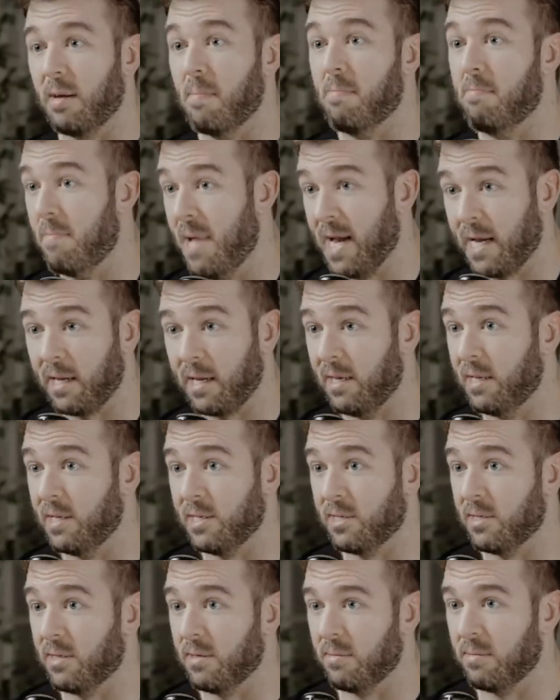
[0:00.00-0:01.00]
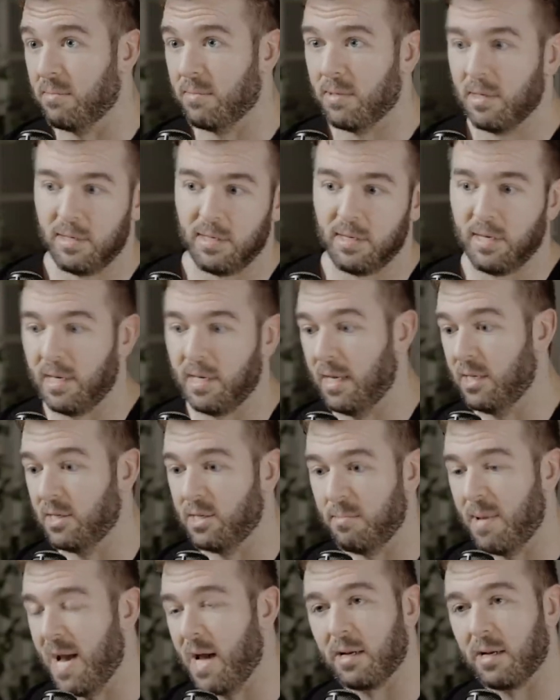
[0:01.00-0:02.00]
mechanism
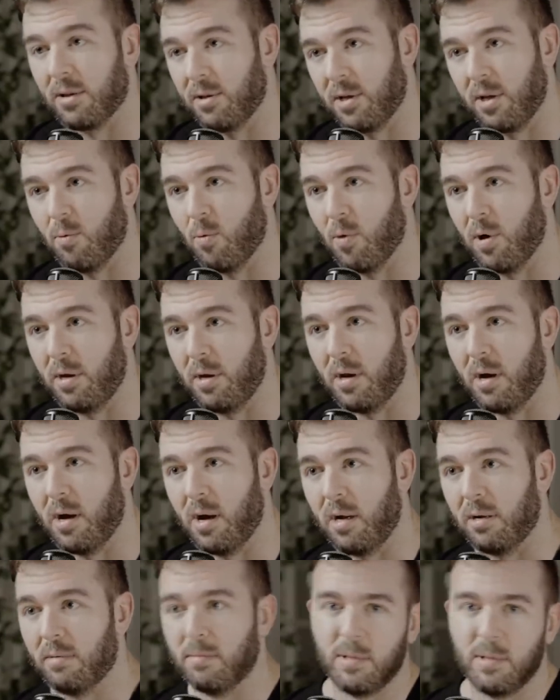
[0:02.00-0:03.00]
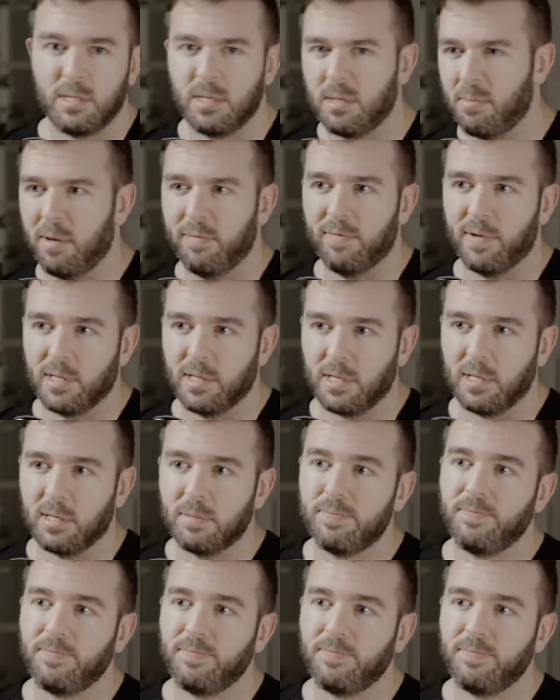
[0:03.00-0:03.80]
enzymatically and whatnot, it's a bit fuzzy.